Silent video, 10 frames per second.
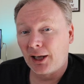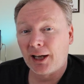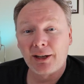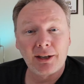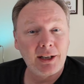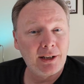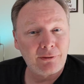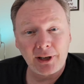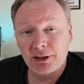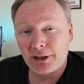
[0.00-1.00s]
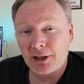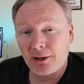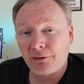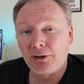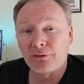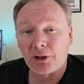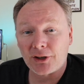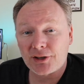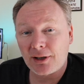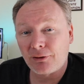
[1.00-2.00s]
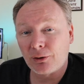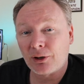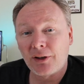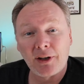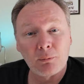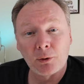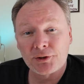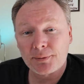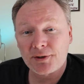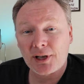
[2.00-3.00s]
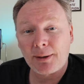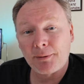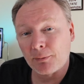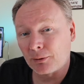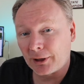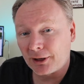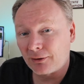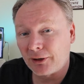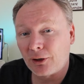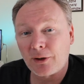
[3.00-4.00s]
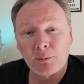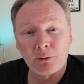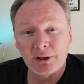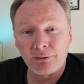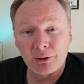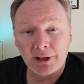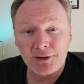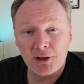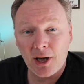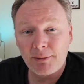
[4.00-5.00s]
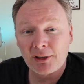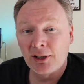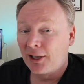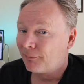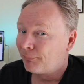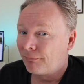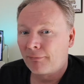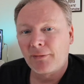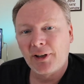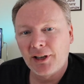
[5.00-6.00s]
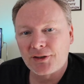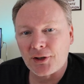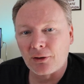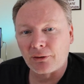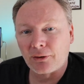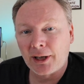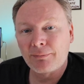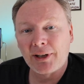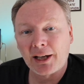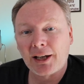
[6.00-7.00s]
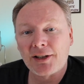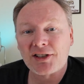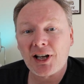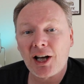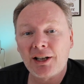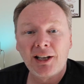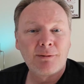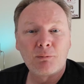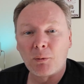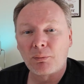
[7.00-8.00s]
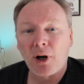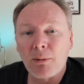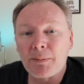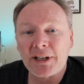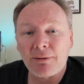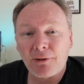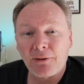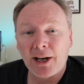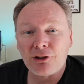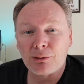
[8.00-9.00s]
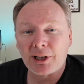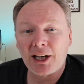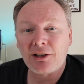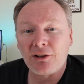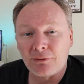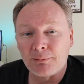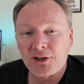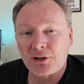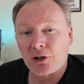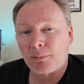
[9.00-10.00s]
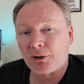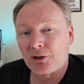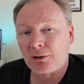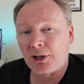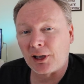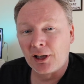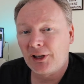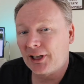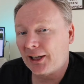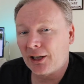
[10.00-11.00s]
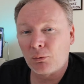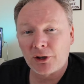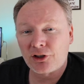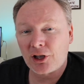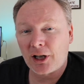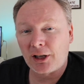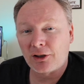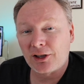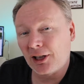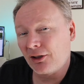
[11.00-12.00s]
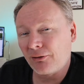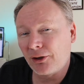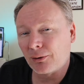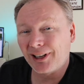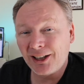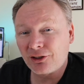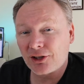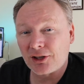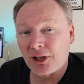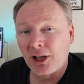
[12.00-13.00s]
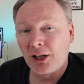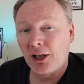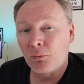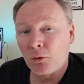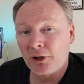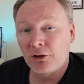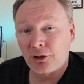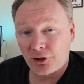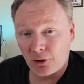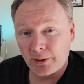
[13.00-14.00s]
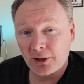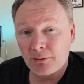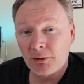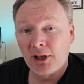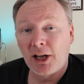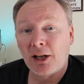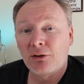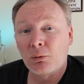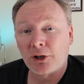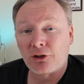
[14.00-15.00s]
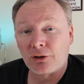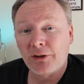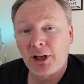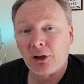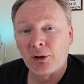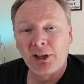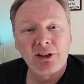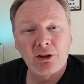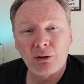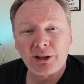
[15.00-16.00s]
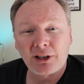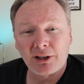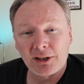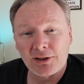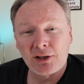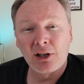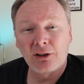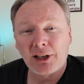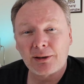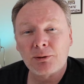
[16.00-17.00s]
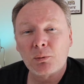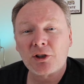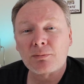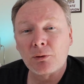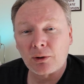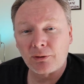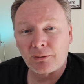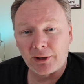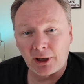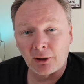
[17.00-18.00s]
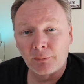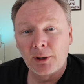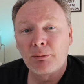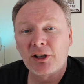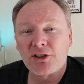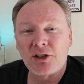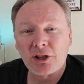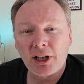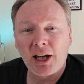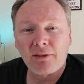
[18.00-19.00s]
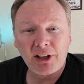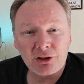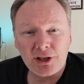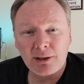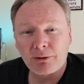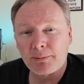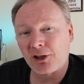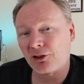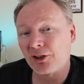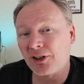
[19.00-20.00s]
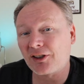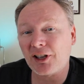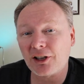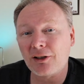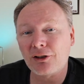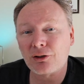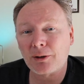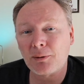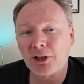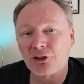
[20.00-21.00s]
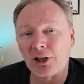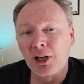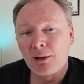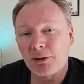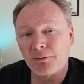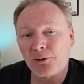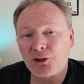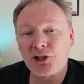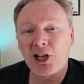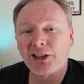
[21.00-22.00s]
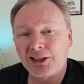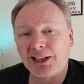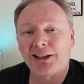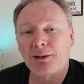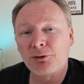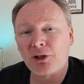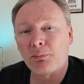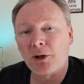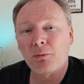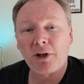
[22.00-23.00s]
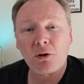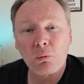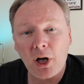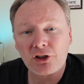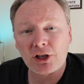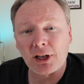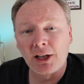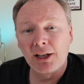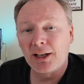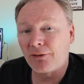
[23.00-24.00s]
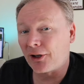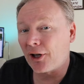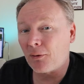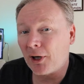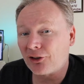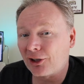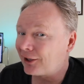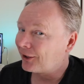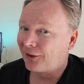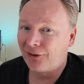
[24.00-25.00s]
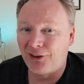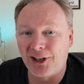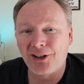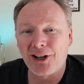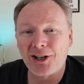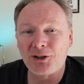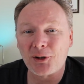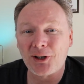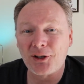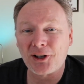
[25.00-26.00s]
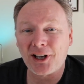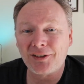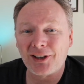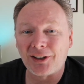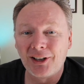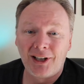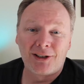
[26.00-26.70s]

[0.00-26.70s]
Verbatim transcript: And if they click off, you've lost that viewer. They won't subscribe, they won't like your video, they won't leave you a nice comment. It's over, right? That guy's gone we will probably never find you again. You've missed your opportunity. You get kind of one shot here to get your viewer interested in what you're showing them and to watch your video. The goal here is to get them to watch more of your video because you're going to have interesting information that they're going to enjoy watching. But first, you you've got to get them to the point where they're watching it. If they're not watching it, they're not enjoying your content.